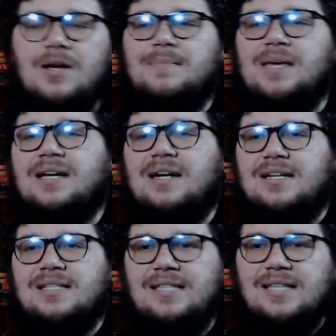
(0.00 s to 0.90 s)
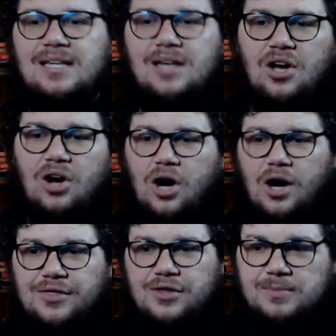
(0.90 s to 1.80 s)
because the
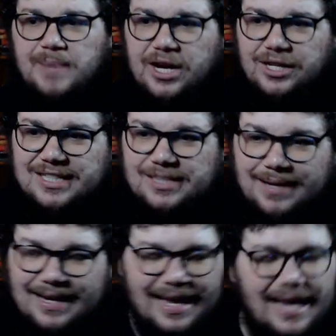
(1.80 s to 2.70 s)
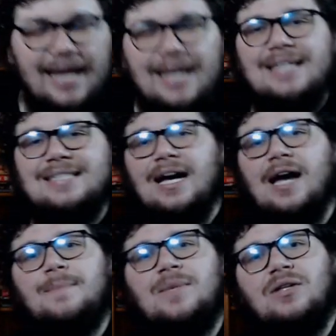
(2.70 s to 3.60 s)
authors barely spend any
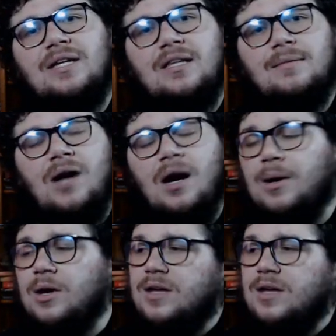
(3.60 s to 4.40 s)
time building them up,